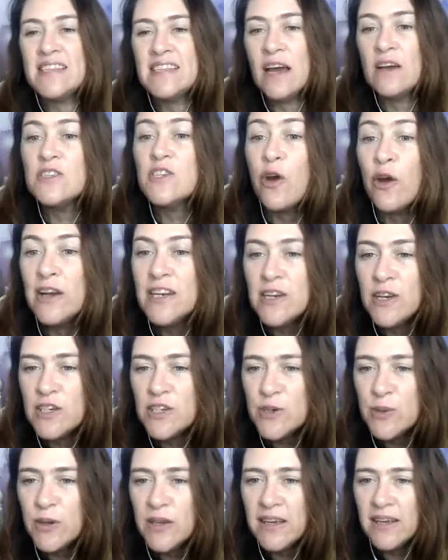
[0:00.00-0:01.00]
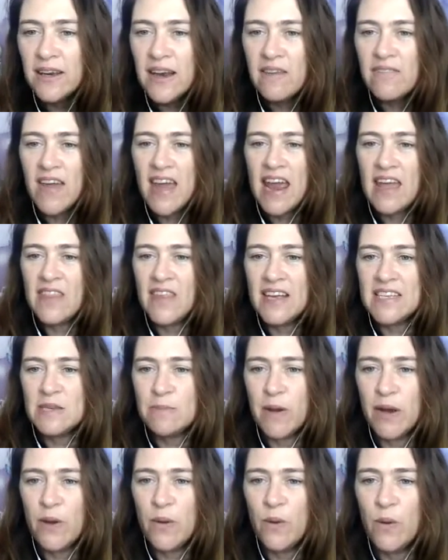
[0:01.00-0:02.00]
Oh, sorry, Julie, you love the ethics in my
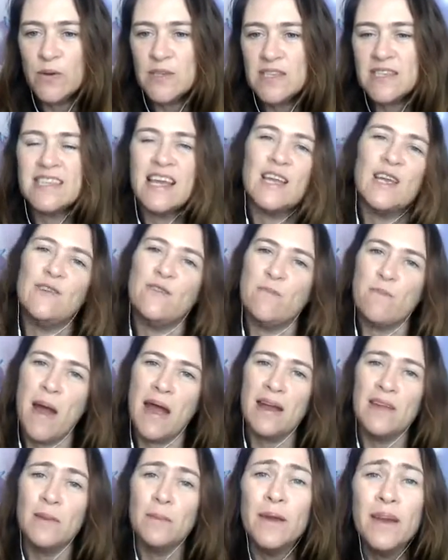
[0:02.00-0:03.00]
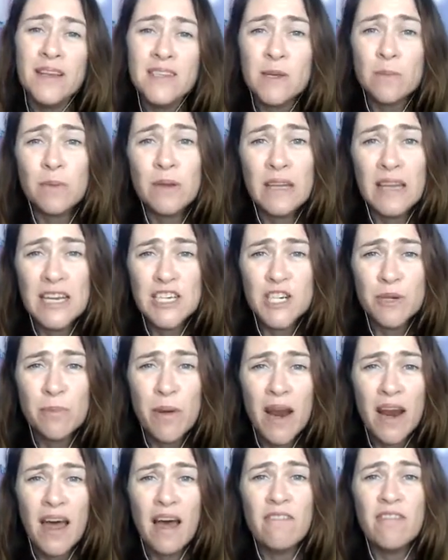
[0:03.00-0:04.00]
courses. Thank you for making them. It is a pleasure, my
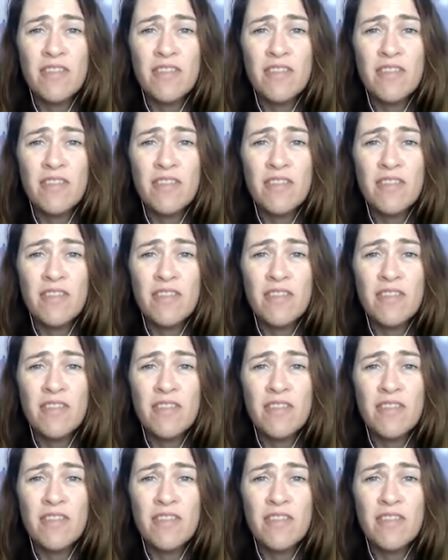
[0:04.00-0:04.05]
love.